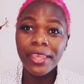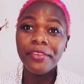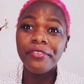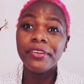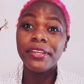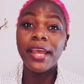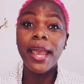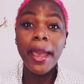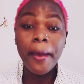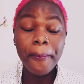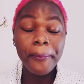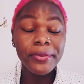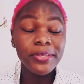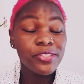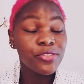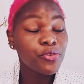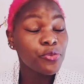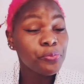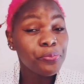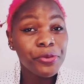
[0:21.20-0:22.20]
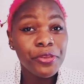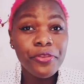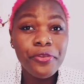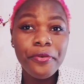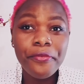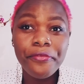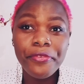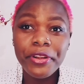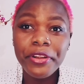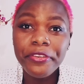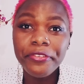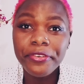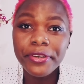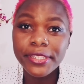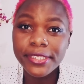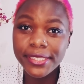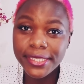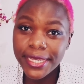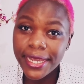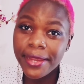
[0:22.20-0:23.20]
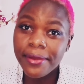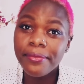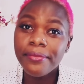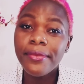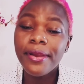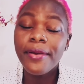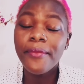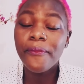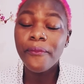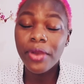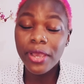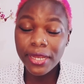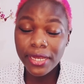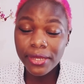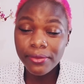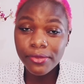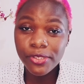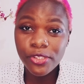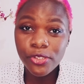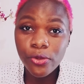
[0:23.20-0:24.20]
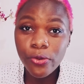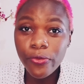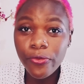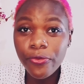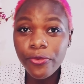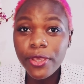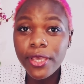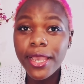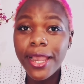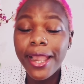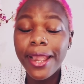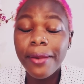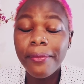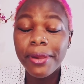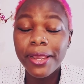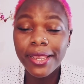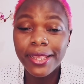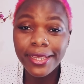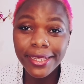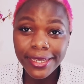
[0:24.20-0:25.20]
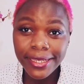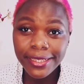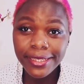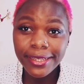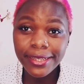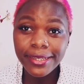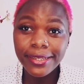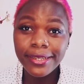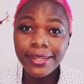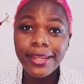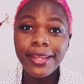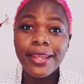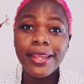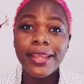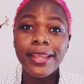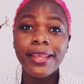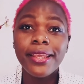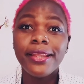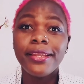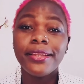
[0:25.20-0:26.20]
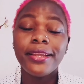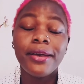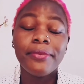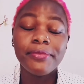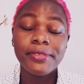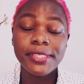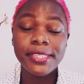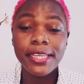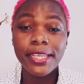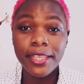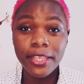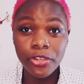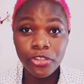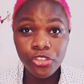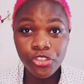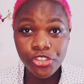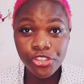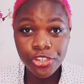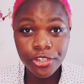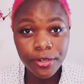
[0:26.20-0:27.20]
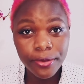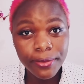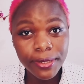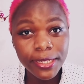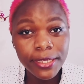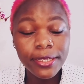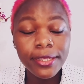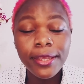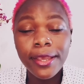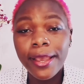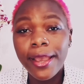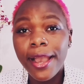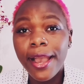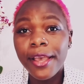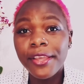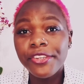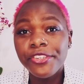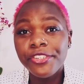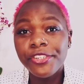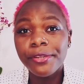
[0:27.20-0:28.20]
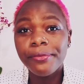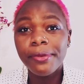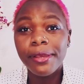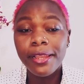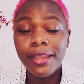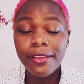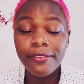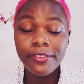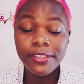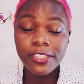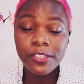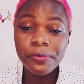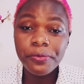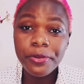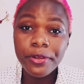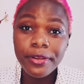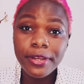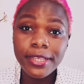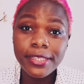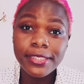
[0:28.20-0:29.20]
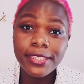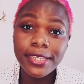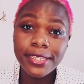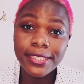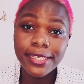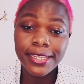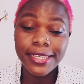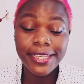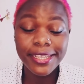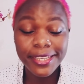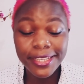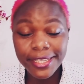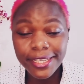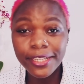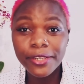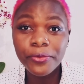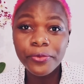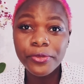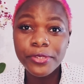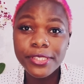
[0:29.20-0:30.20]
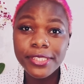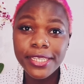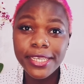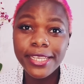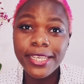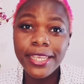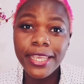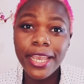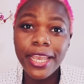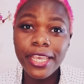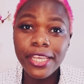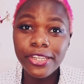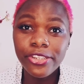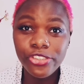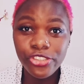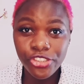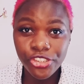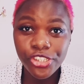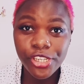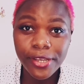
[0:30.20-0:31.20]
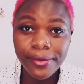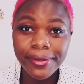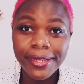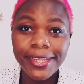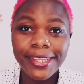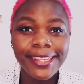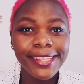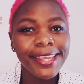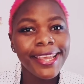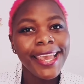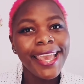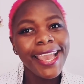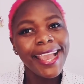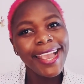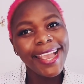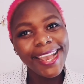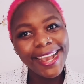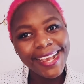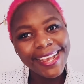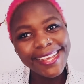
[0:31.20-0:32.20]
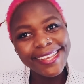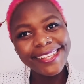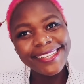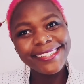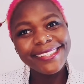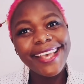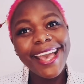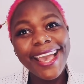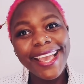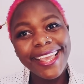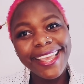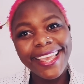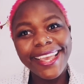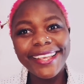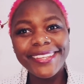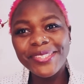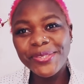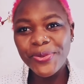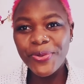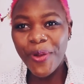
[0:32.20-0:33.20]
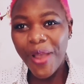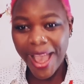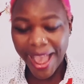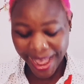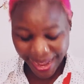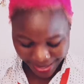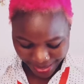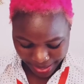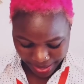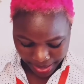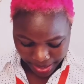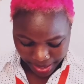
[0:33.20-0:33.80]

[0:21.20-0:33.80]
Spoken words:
If it happens to be your very first time, my name is Sophie. I am a Kenyan and I'm staying in Germany. I share my life experience as a Kenyan who is staying here in Germany. Guys, guess what?